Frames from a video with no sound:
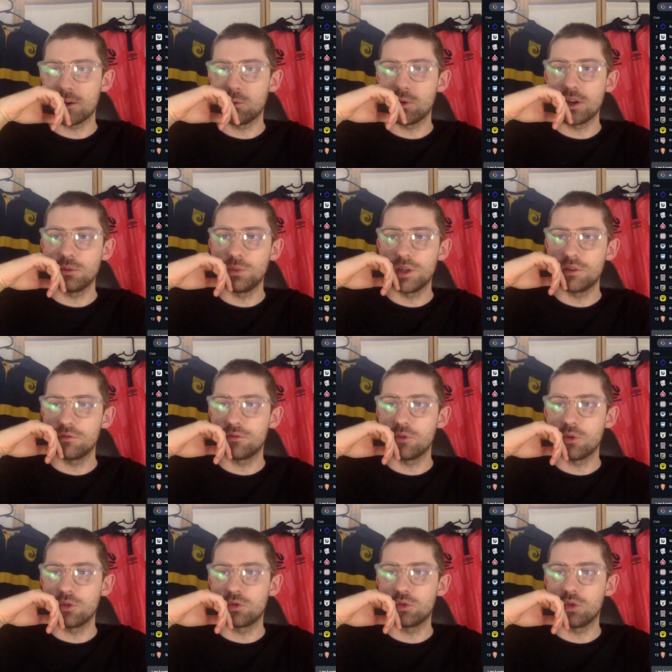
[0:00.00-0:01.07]
1 win,
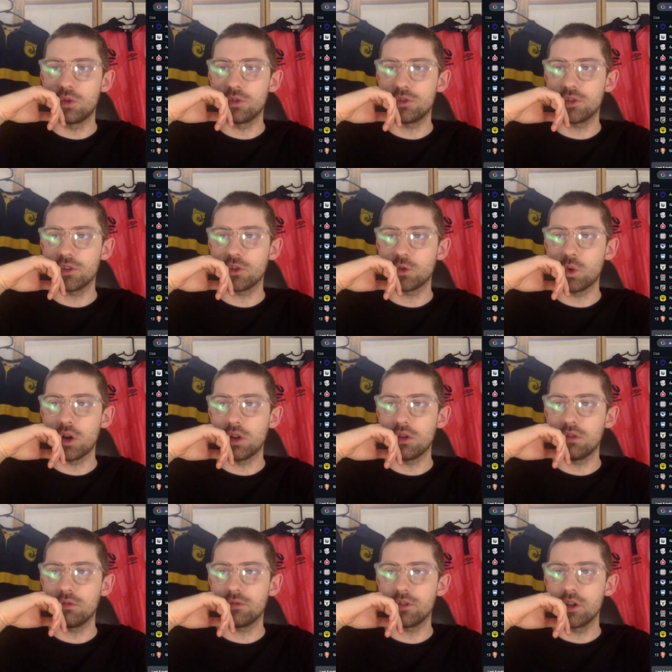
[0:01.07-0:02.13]
4 draws,
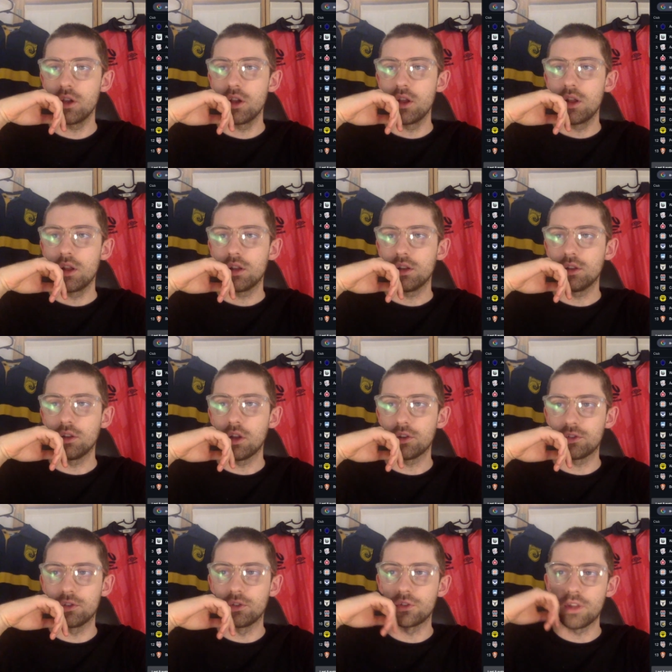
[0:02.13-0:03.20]
12
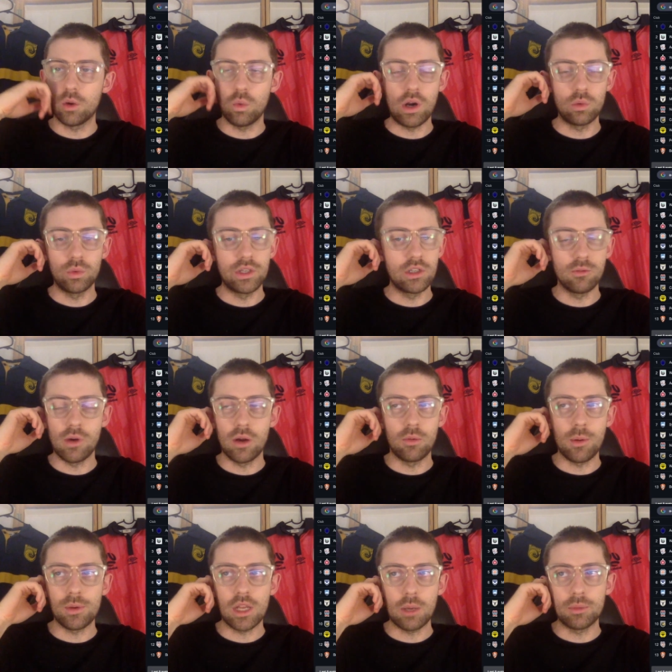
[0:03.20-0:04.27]
losses. That 1 win you might
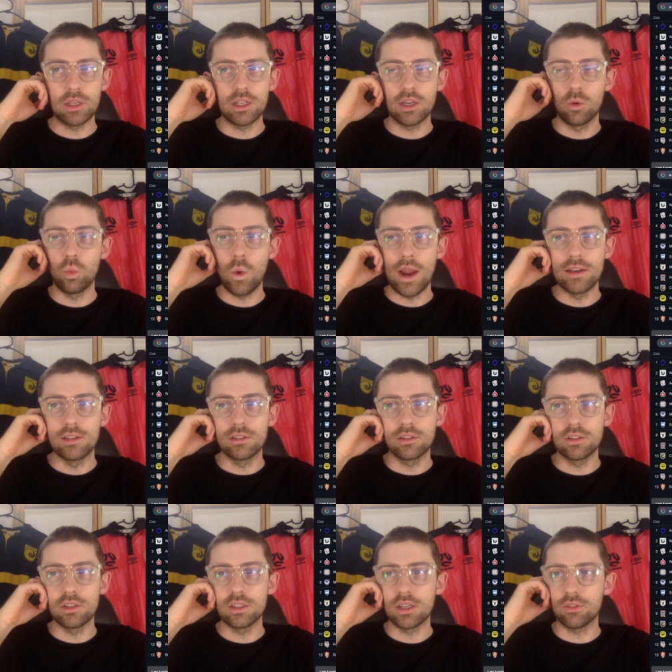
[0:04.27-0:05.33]
remember coming away to
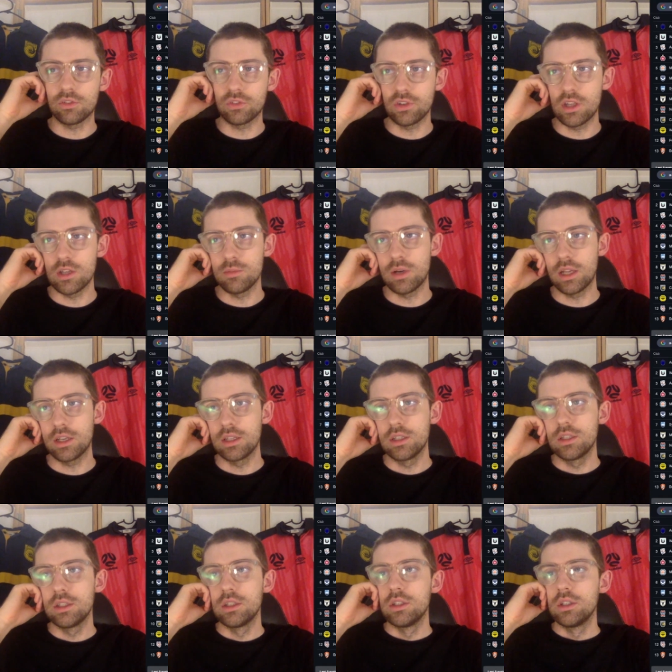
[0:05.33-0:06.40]
Sydney FC. But
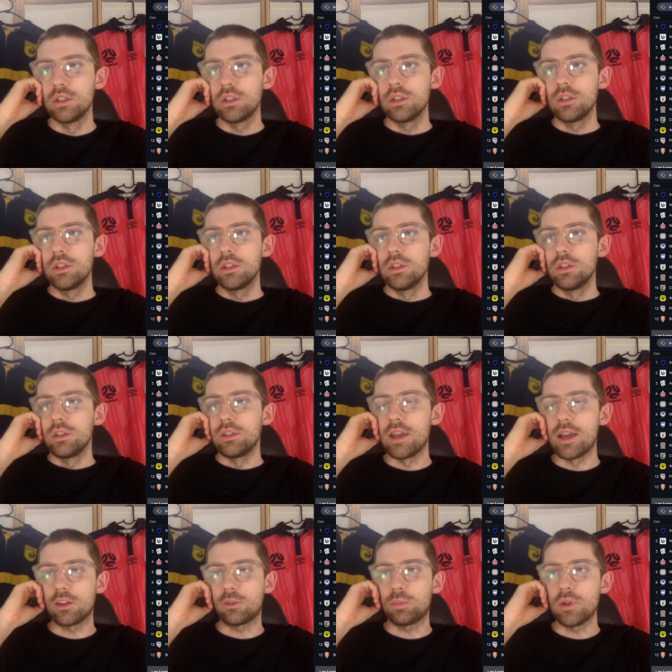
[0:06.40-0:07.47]
yeah,
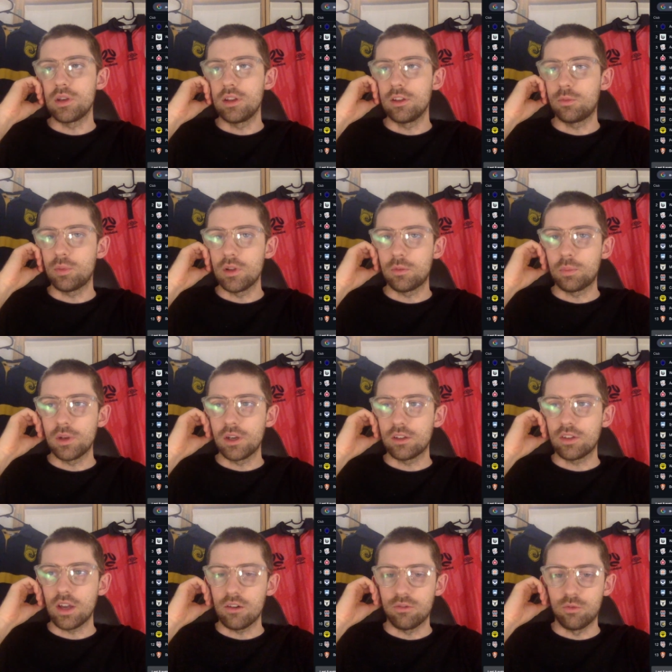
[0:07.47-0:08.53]
it's been a
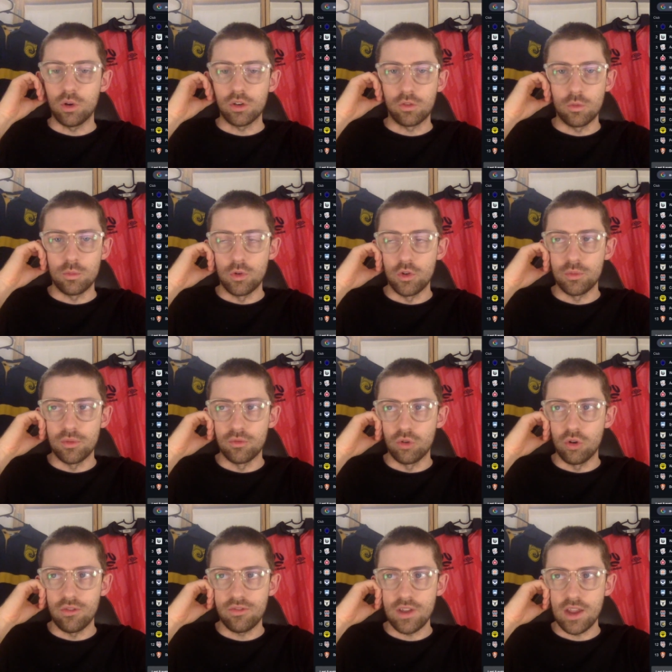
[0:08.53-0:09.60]
tough watch for Brisbane
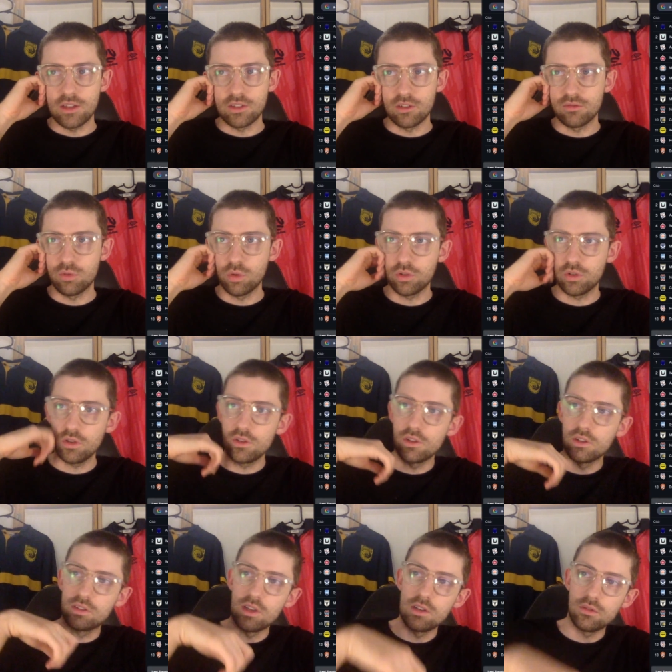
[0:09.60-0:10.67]
Raw fans, unfortunately, this
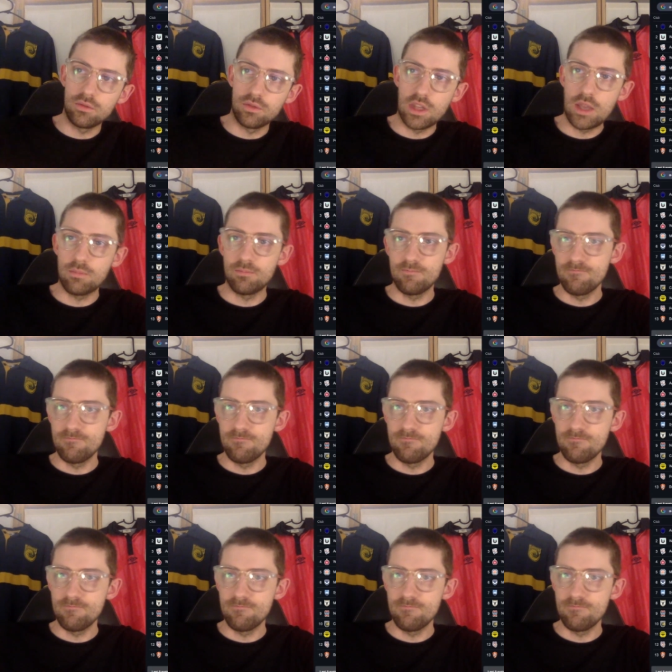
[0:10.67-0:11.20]
season for them.